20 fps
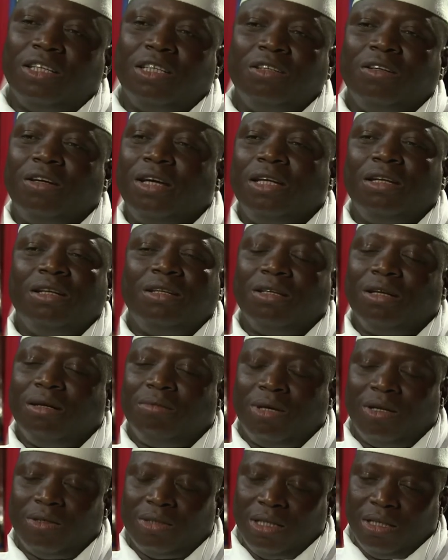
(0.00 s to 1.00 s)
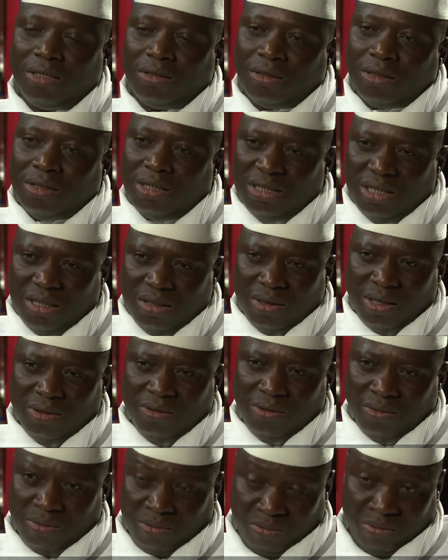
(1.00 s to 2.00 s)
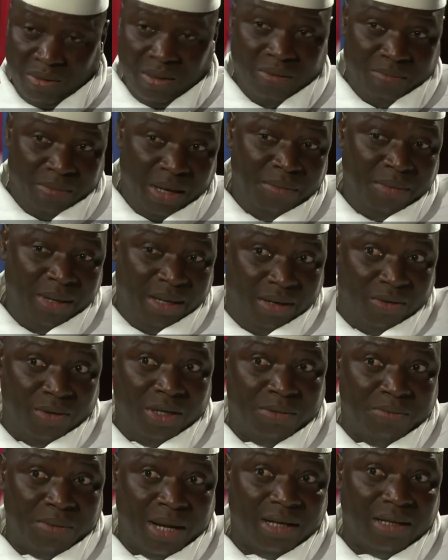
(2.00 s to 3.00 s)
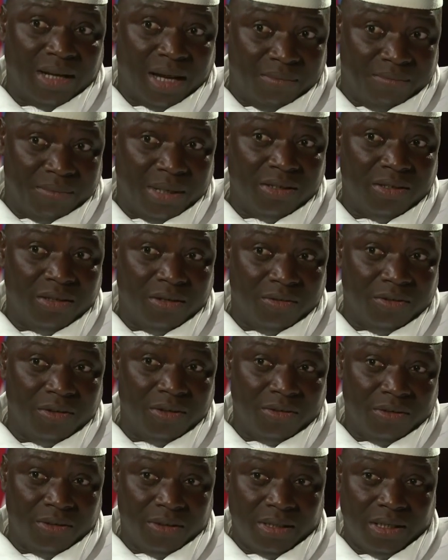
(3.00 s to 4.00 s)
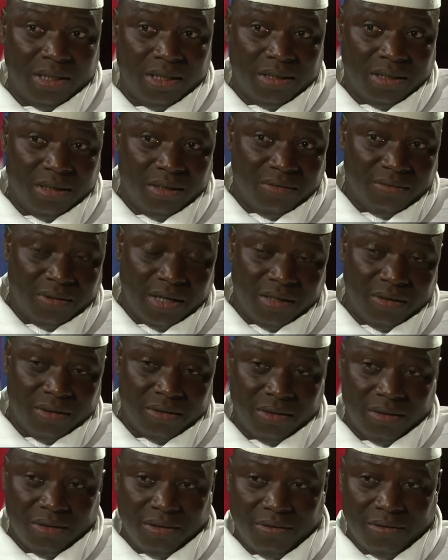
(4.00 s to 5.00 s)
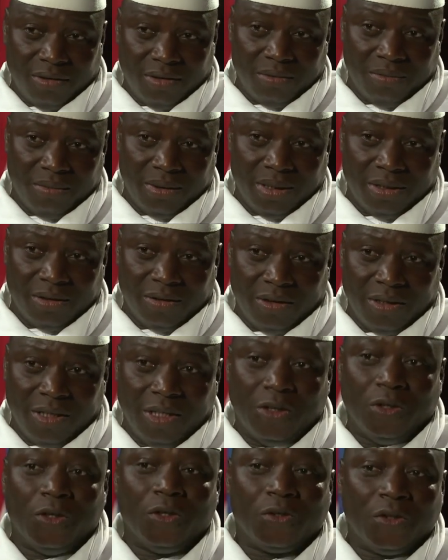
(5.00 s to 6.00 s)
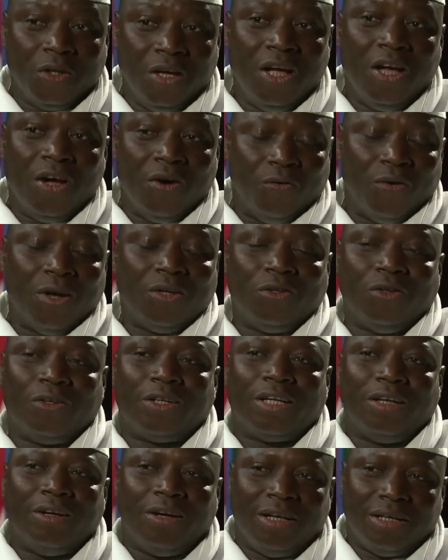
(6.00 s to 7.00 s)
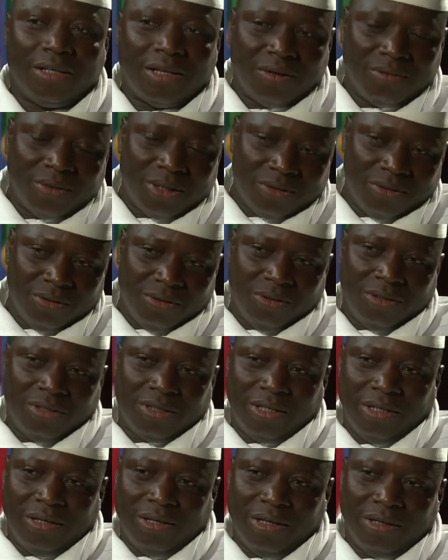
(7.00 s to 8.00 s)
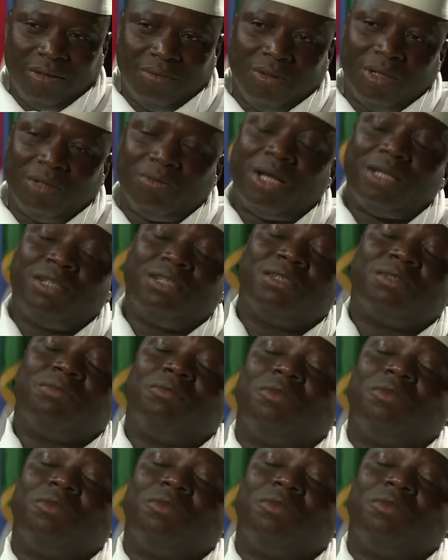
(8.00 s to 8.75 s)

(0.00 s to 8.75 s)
He doesn't know anything about it. Is he the one who... Maybe he was part and parcel of those who created the virus in the first place, so he knows what should cure it and what should not cure it. But what